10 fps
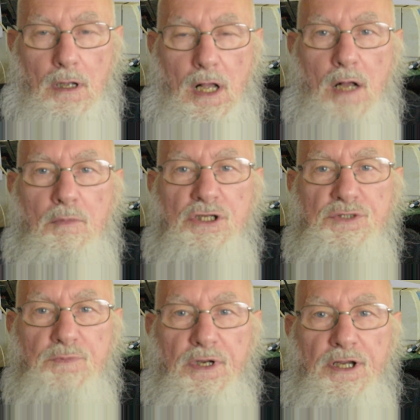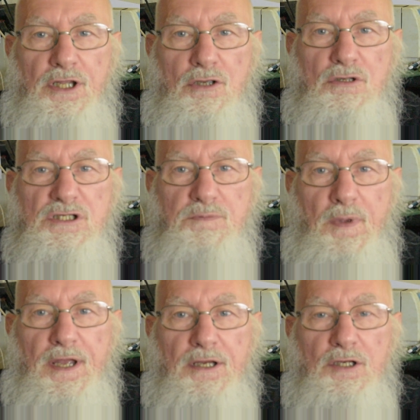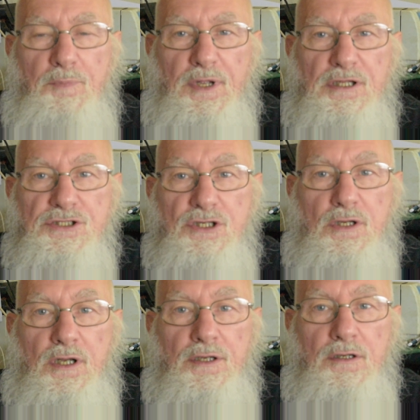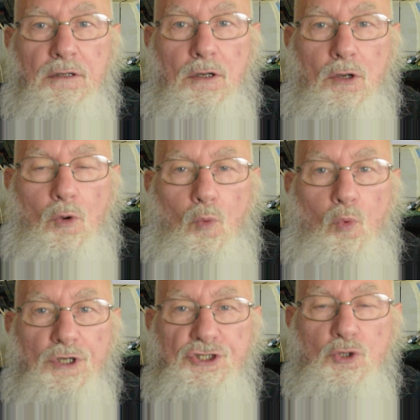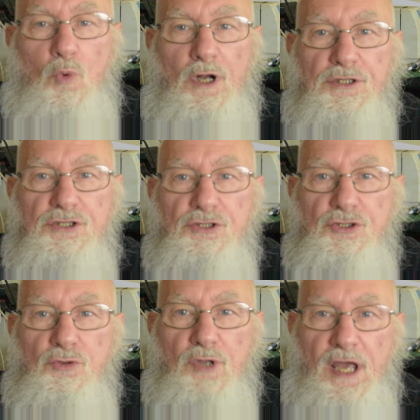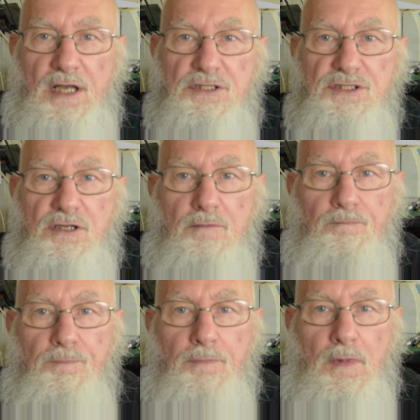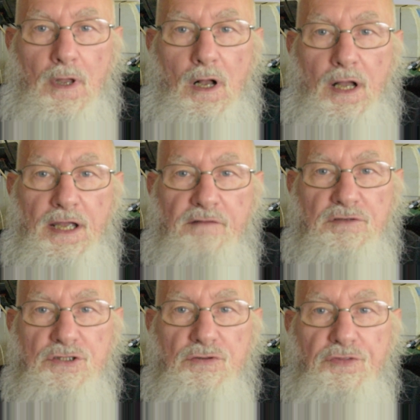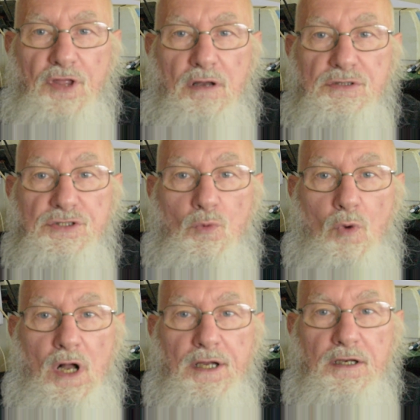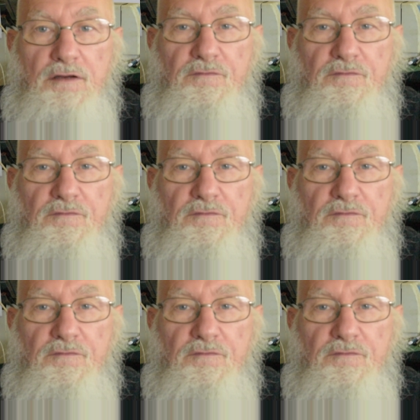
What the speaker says: How much money you spend depends on what you want to do, yes. I have a 2,000 watt